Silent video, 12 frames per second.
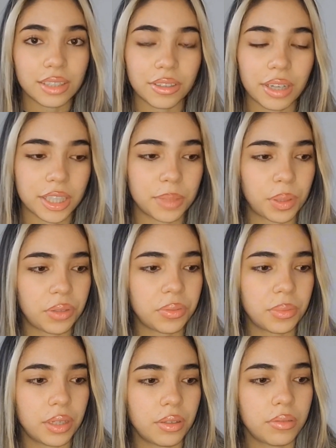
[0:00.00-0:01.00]
So
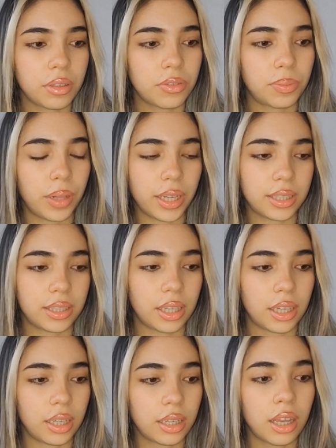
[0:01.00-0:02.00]
experiment with
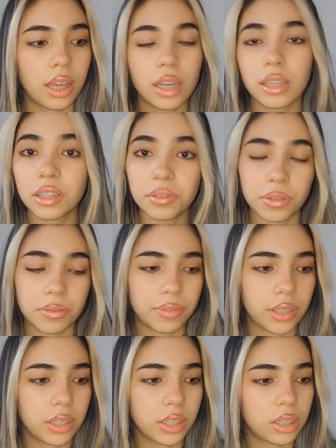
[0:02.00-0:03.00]
placing different
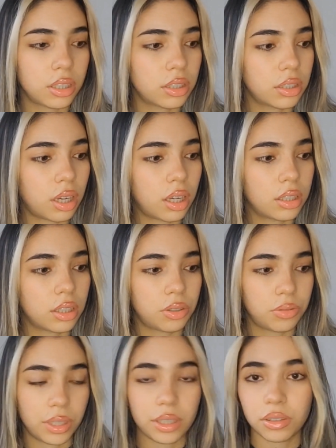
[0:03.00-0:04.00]
fingers on the
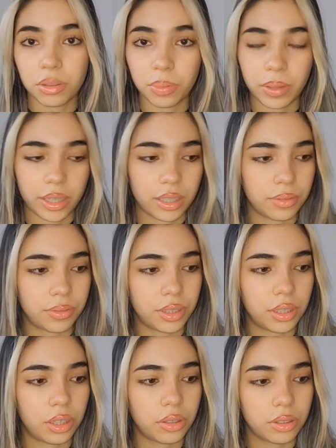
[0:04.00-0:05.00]
strings to play
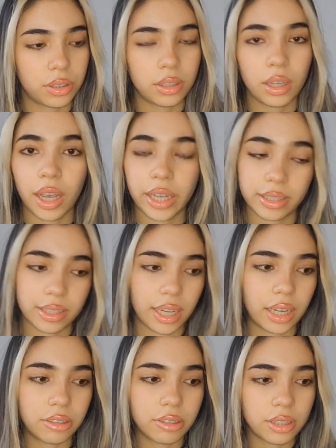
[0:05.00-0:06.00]
different notes and
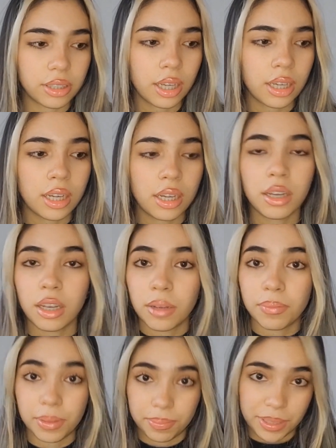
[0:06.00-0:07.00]
sounds.
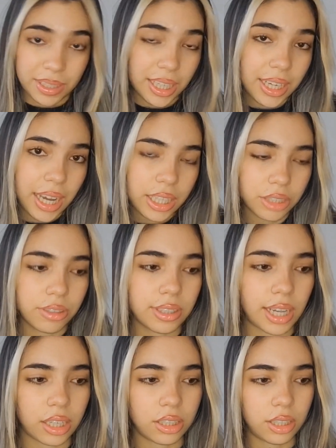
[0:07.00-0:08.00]
But pizzicato
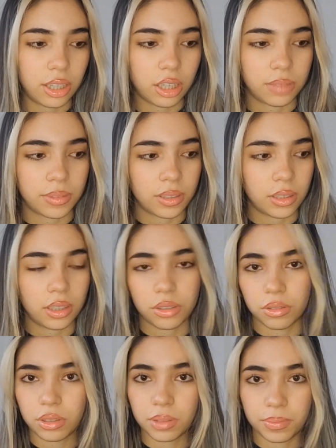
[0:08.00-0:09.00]
is actually commonly
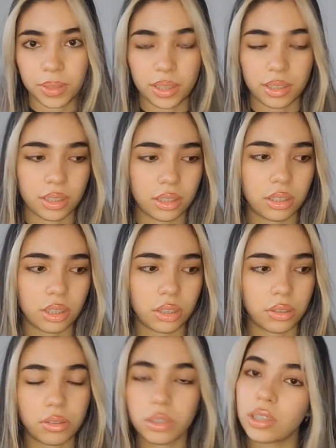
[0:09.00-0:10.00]
used in pieces,
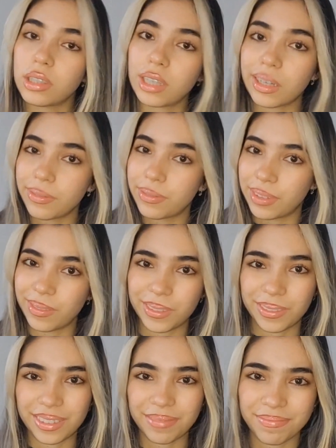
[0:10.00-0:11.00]
so just have fun
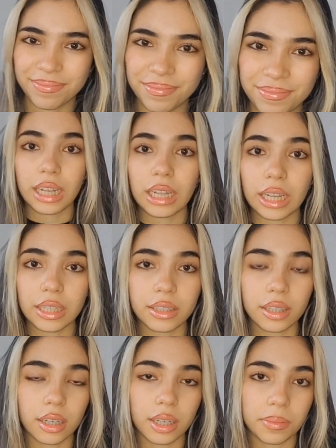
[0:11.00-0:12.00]
with it.
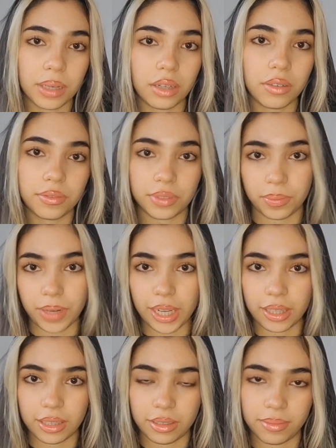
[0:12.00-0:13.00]
Let's talk about
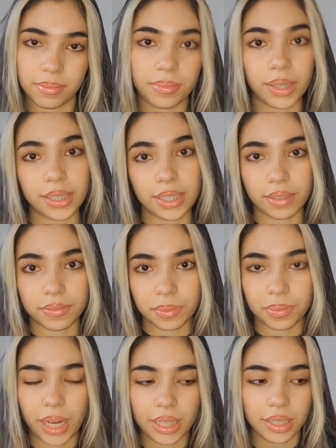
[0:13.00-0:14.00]
vibrato, basic
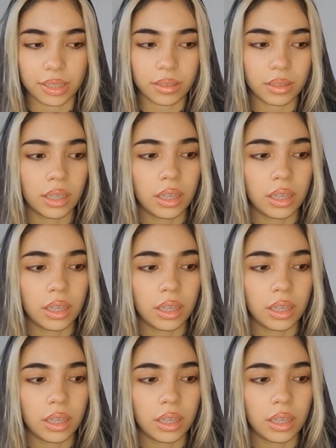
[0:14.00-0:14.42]
vibrato.